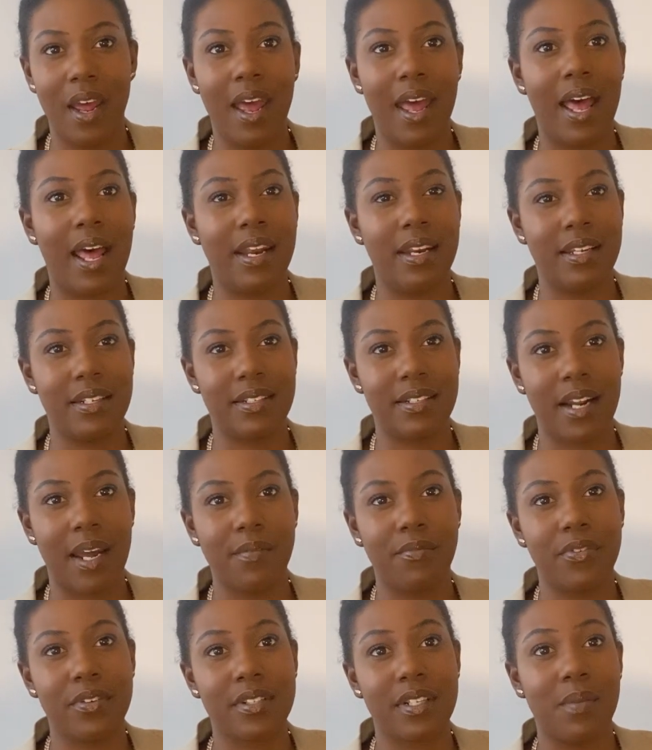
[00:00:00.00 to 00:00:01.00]
and it's time
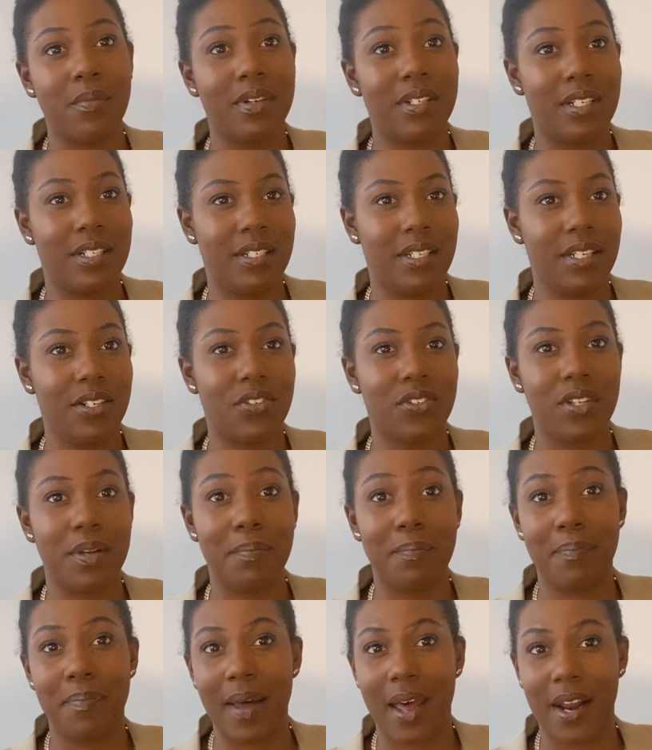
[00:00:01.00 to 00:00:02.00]
for someone to teach
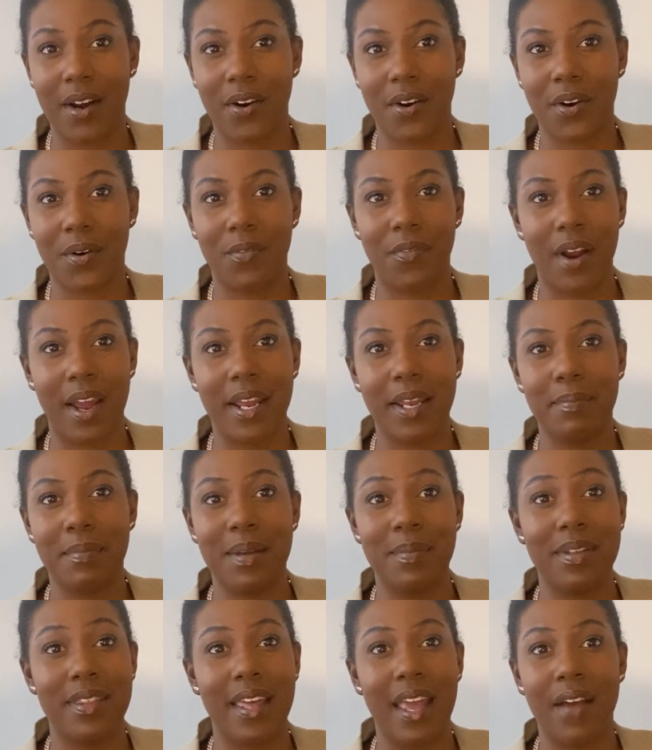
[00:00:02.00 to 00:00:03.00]
them better, right?
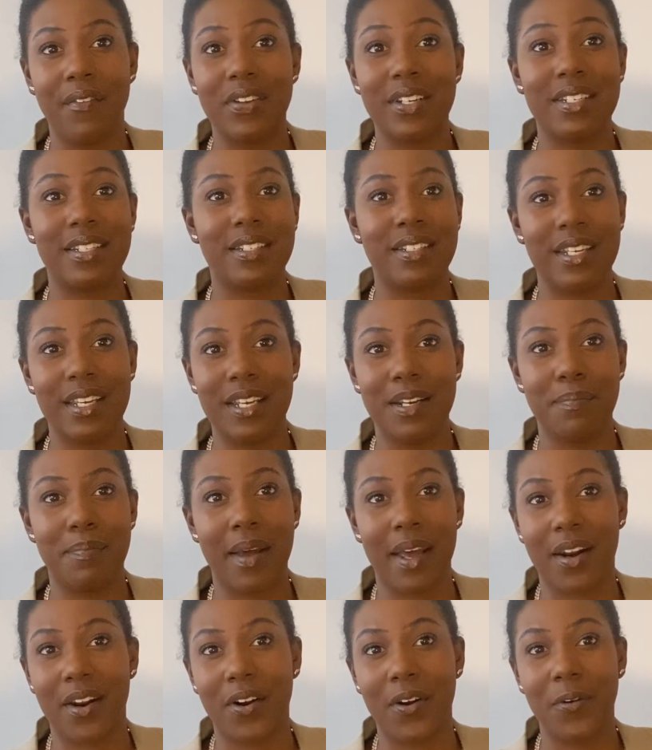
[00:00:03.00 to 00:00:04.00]
Maybe they haven't seen
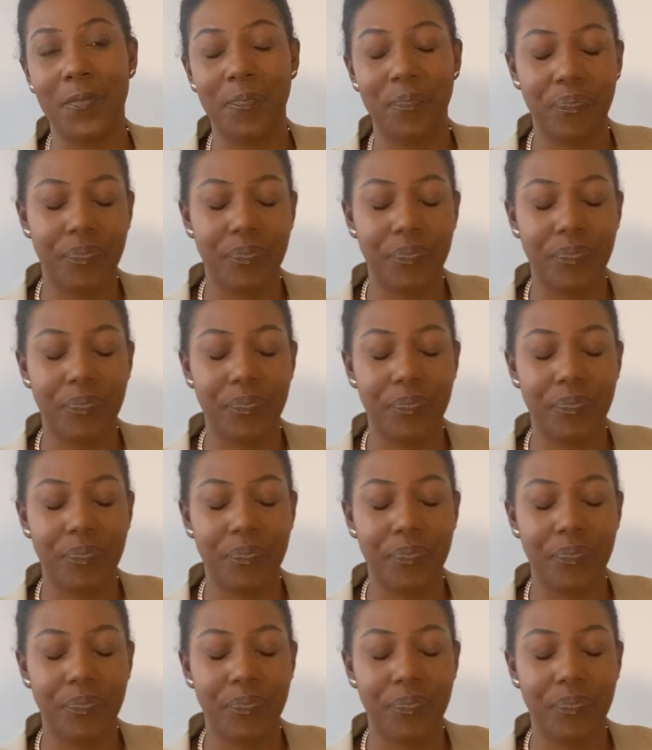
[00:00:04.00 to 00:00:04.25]
better.